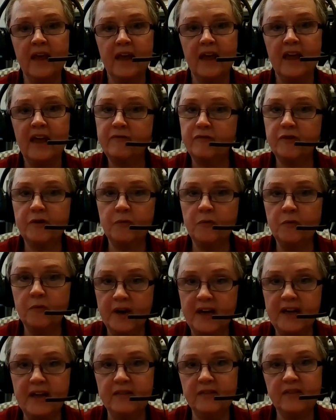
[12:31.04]
even
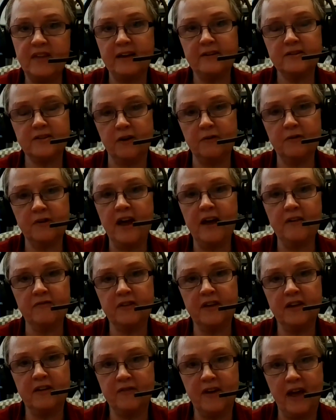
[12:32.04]
when they don't have
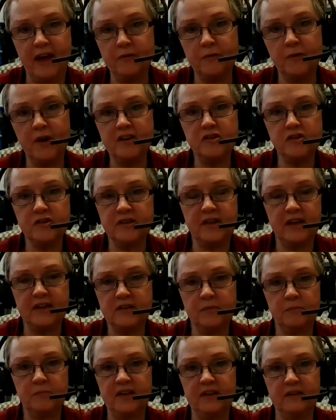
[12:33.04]
the evaluation that
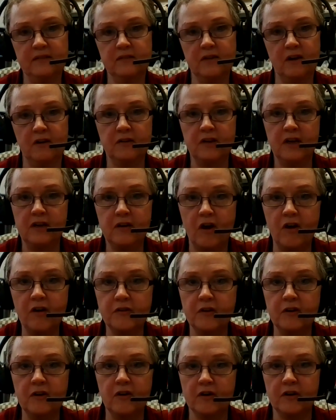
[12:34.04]
depends on it or
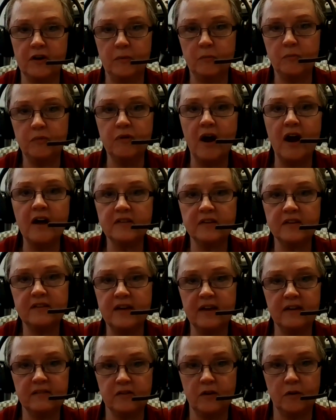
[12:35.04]
the learning
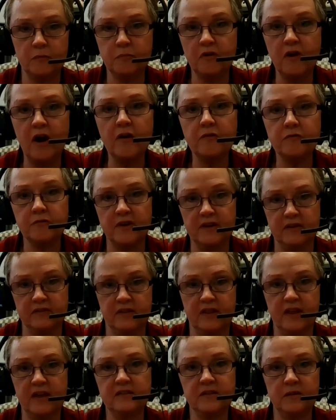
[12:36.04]
process or progress
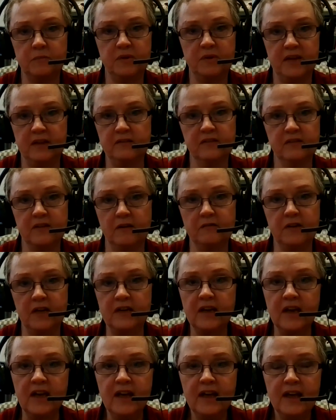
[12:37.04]
that depends on it.
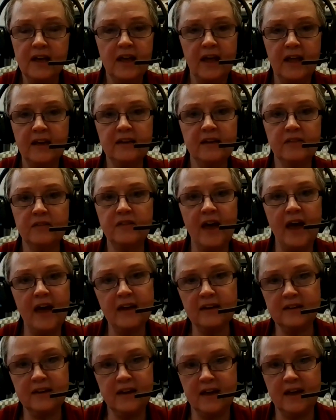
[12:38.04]
And in
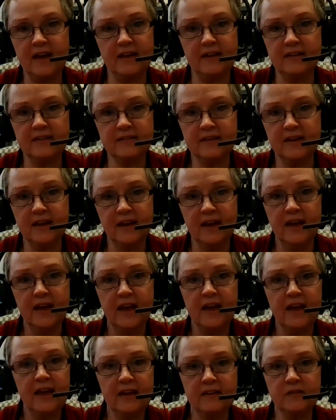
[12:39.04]
that case,
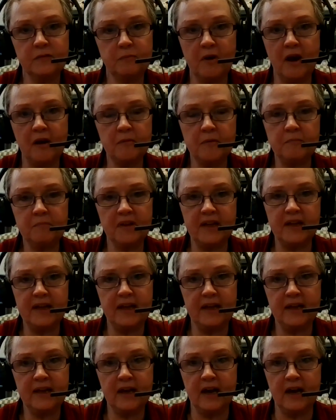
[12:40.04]
it's
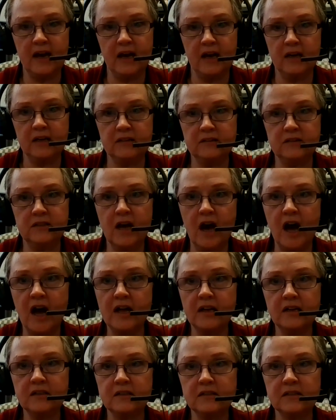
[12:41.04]
probably uh, not
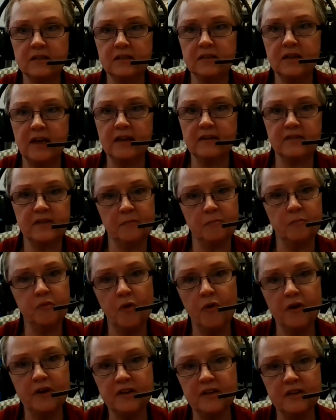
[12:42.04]
as
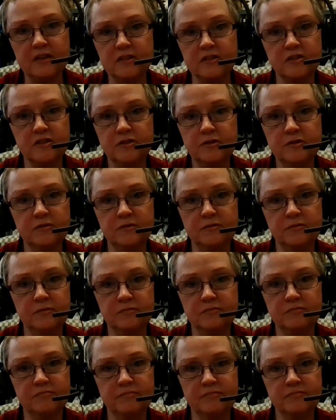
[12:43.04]
important to
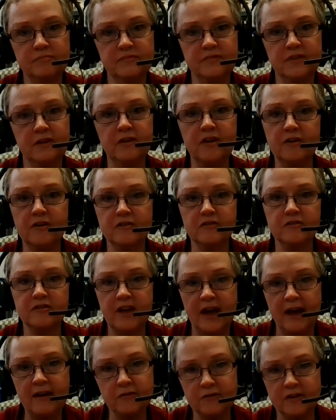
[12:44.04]
the learner's
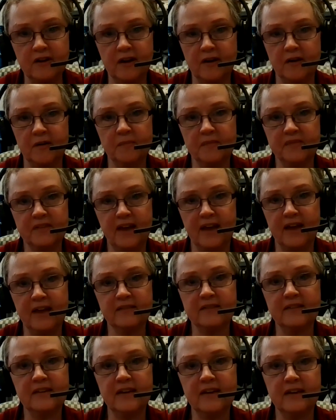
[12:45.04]
outcomes
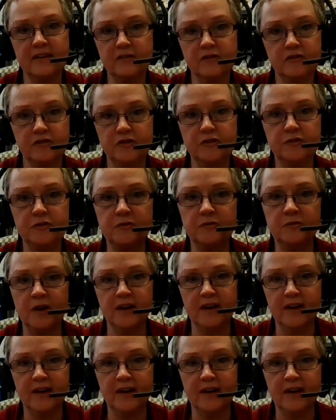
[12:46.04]
as it is to